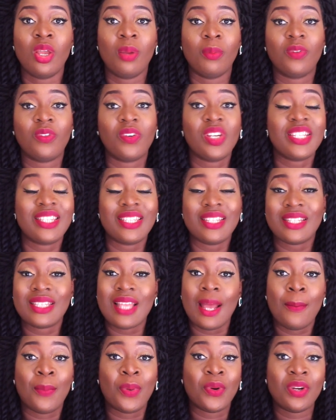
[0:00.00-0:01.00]
Before you see, you
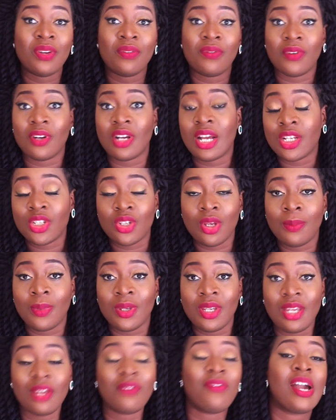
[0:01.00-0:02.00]
start borrowing for
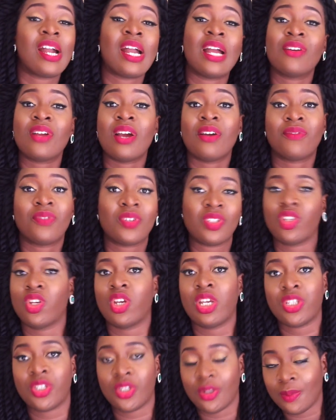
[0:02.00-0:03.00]
Ashebi. If I cannot afford you
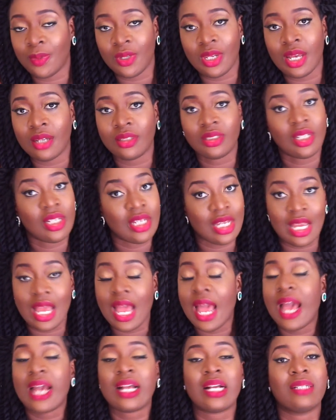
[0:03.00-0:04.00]
Ashebi, I'll tell you,
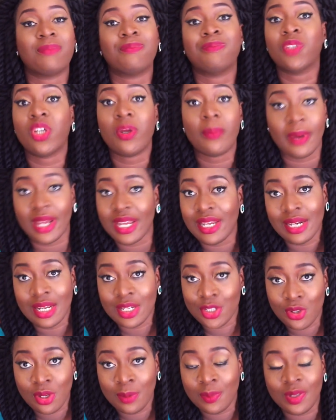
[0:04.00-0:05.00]
I'm not buying
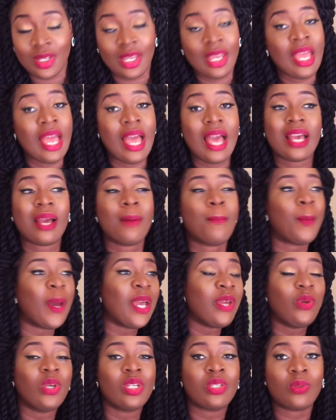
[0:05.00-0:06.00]
Ashebi. I can
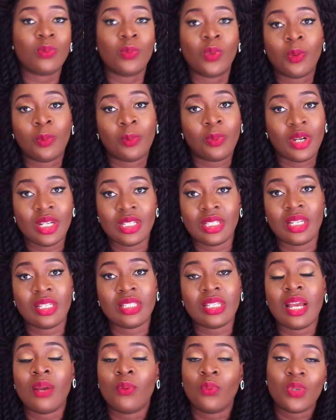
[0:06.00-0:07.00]
buy you a small
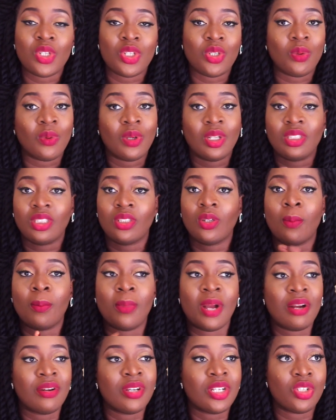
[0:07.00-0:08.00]
present and wish you were in your
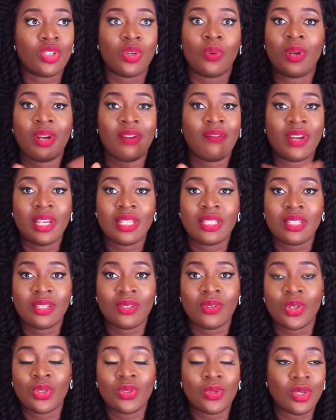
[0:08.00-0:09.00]
marriage or whatever it
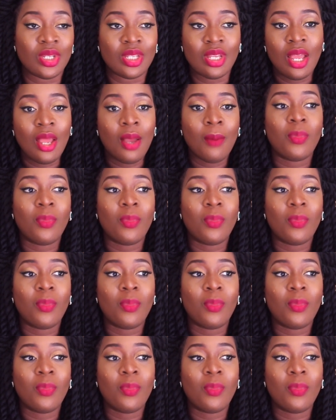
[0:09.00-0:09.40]
is you're doing.